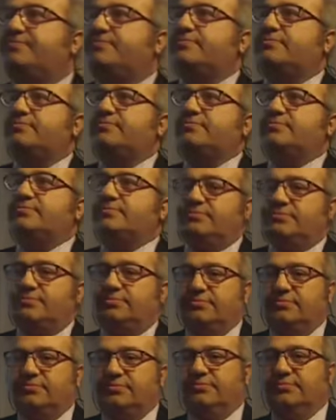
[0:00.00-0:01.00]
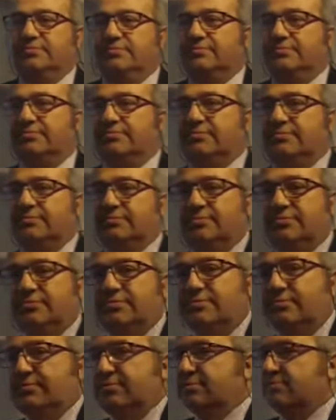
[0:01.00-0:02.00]

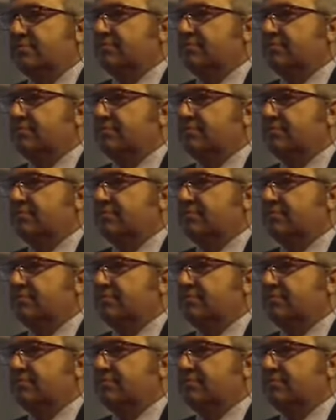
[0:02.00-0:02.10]
[no speech]